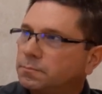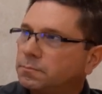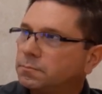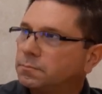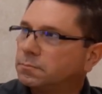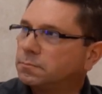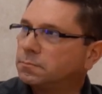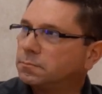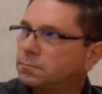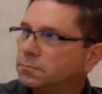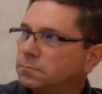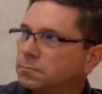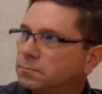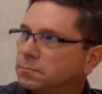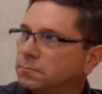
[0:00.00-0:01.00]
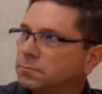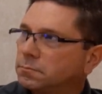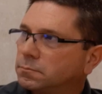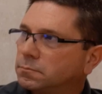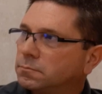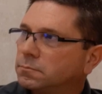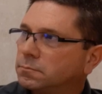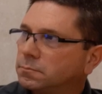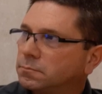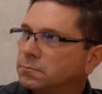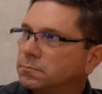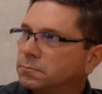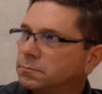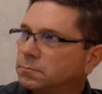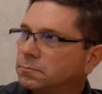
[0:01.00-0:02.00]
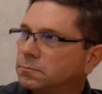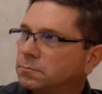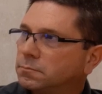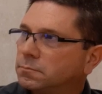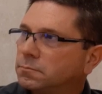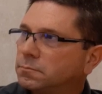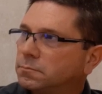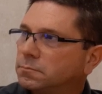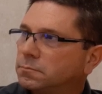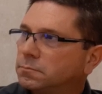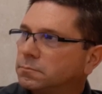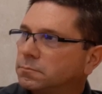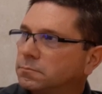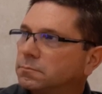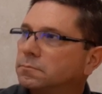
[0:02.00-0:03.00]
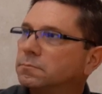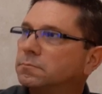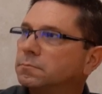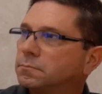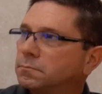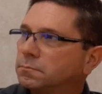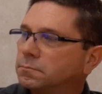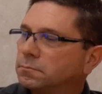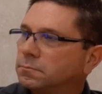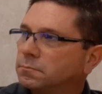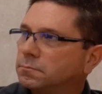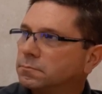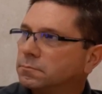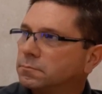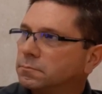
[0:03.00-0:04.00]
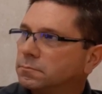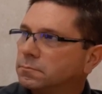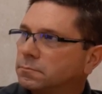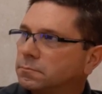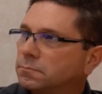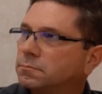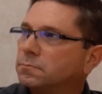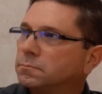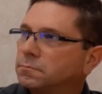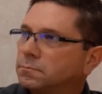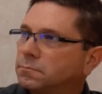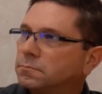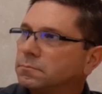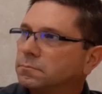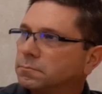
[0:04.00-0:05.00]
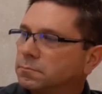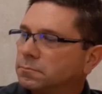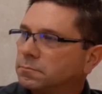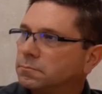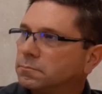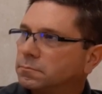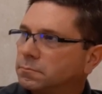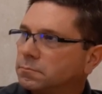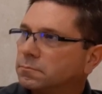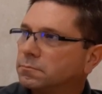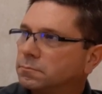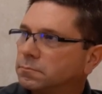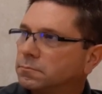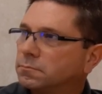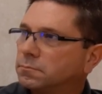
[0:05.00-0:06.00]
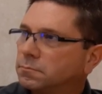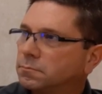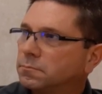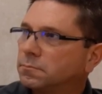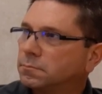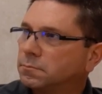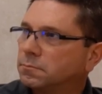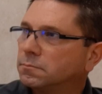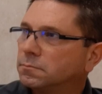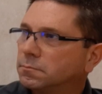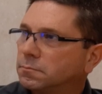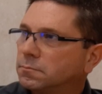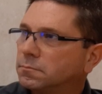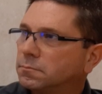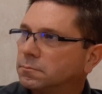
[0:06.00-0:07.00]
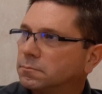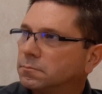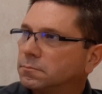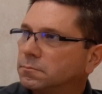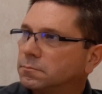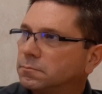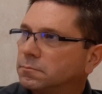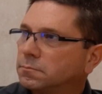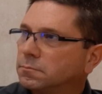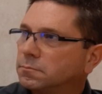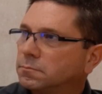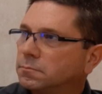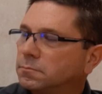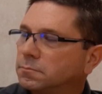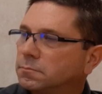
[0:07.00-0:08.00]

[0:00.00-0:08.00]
[no speech]